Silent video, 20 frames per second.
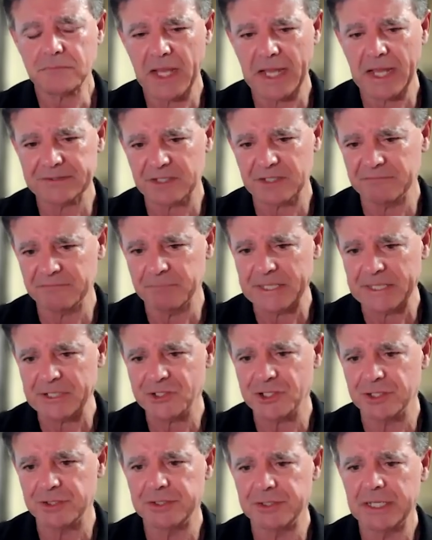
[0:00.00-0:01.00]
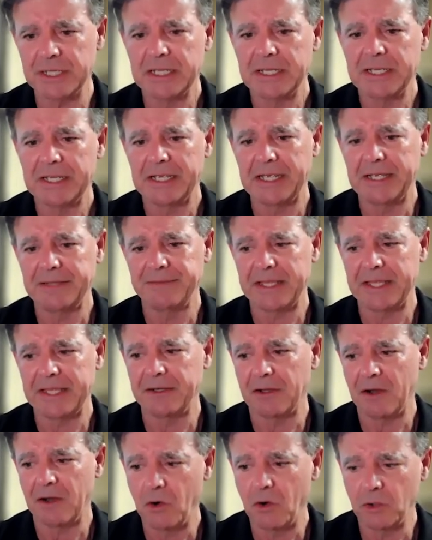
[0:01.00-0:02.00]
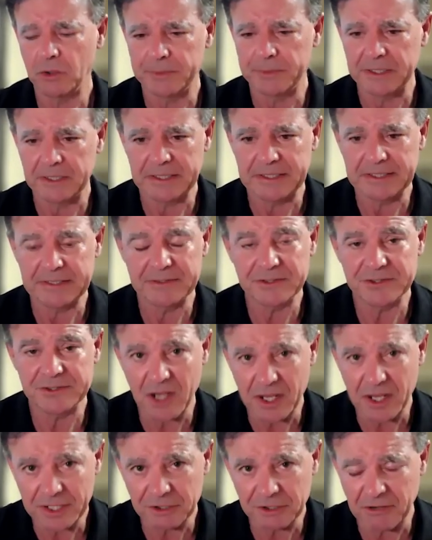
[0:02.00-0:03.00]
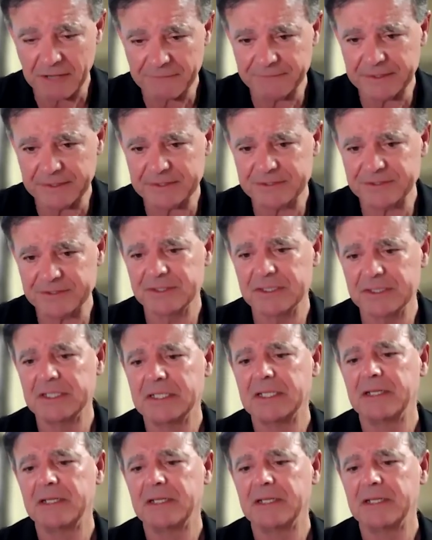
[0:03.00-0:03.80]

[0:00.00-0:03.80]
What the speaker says: as I've mentioned, and then ultimately psychographics,